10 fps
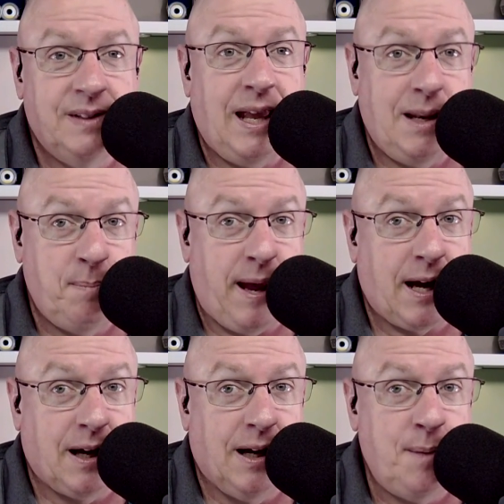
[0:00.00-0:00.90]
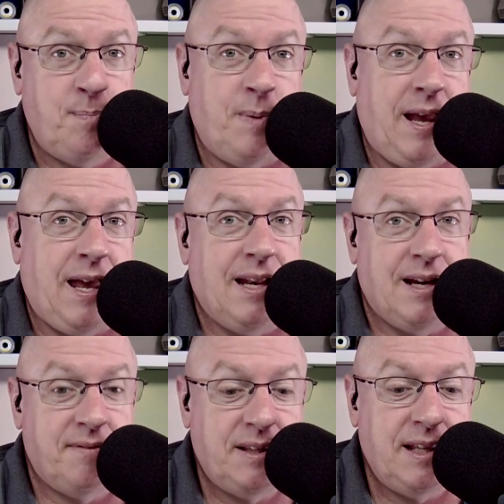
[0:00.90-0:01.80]
and back up and
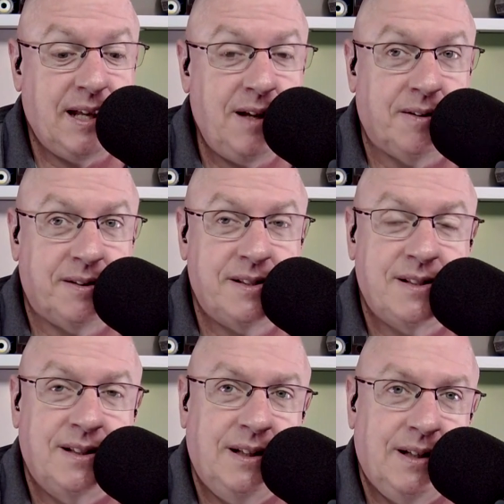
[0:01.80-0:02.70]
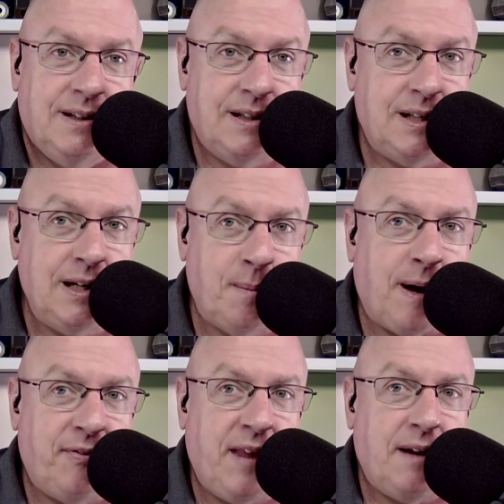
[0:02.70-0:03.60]
everything else. And think
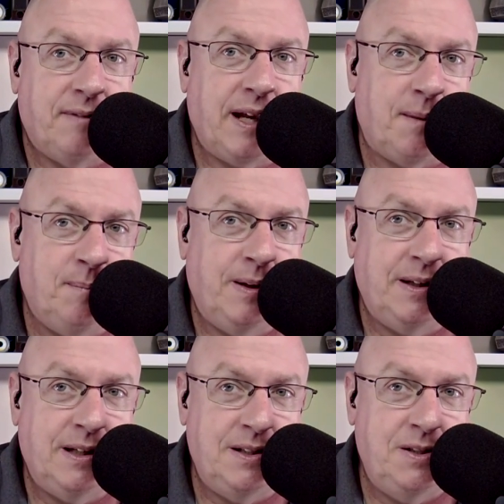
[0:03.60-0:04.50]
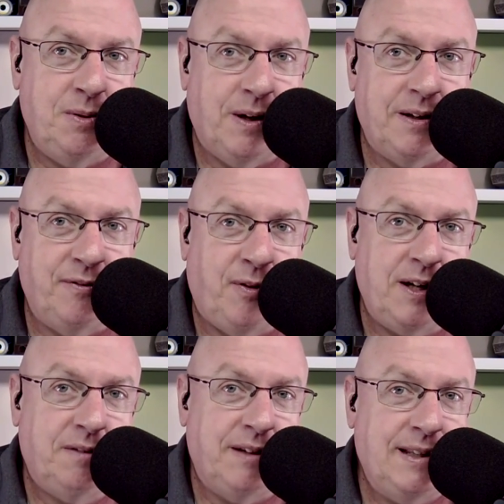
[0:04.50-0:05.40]
about that. We got a million two hundred forty
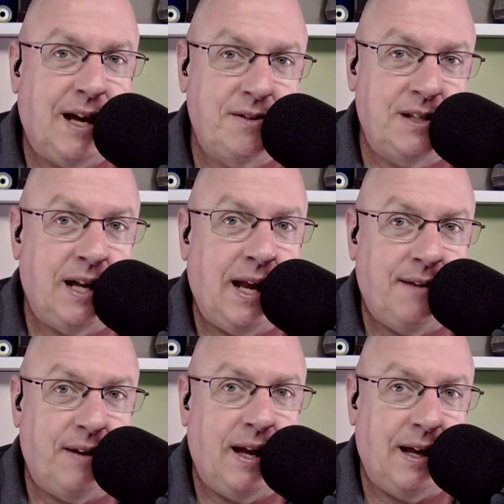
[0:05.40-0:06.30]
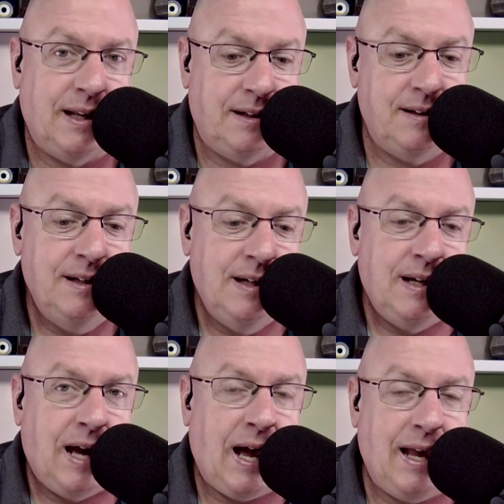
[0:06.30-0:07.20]
three thousand I have in
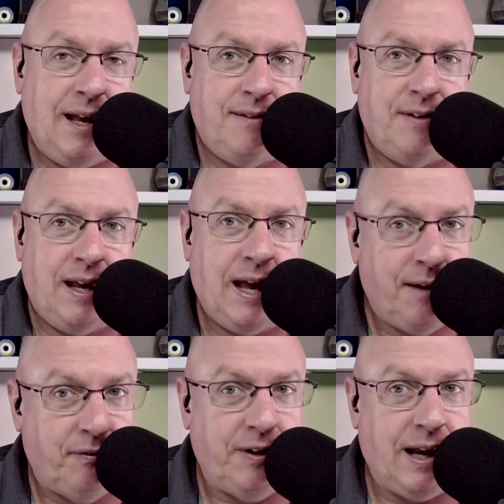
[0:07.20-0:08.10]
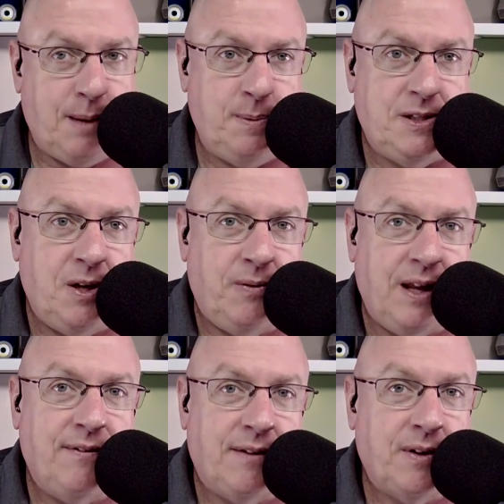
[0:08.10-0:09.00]
I have every episode
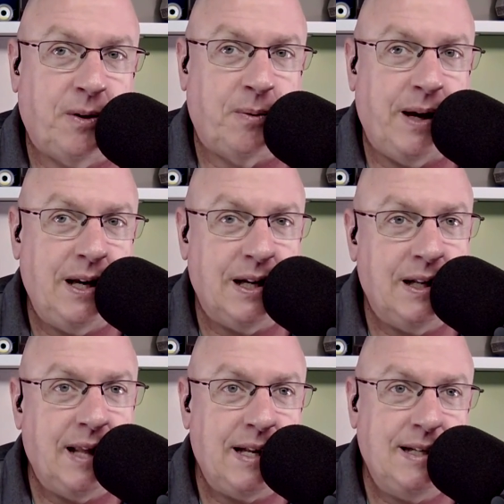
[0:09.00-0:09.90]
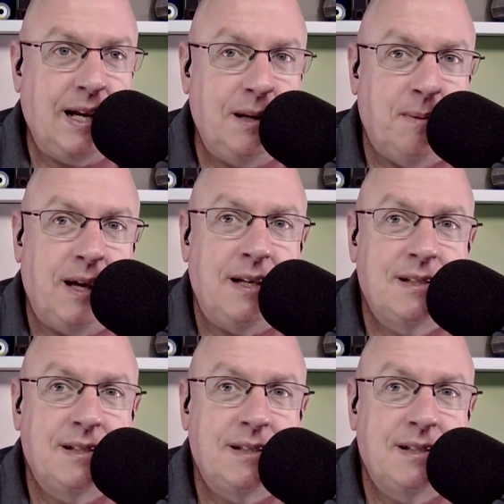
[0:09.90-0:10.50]
they've ever created in that database.